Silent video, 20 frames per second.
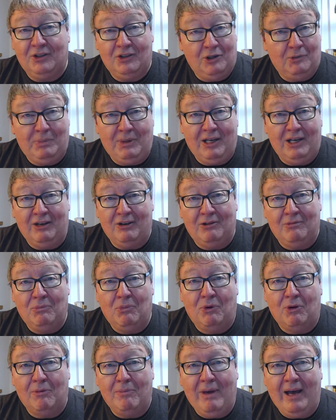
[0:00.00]
You'll be hearing
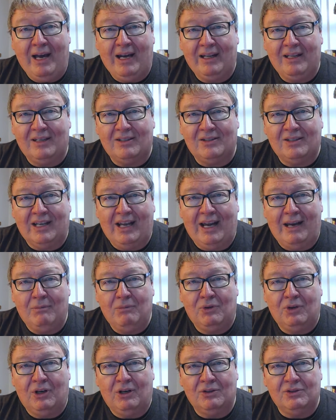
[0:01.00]
more about it as
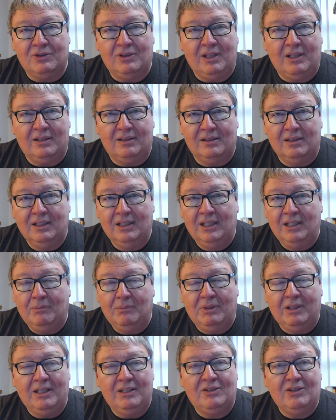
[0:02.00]
time draws near,
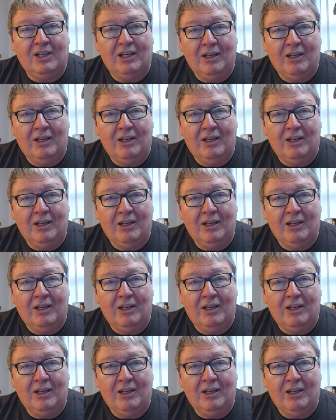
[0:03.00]
but it's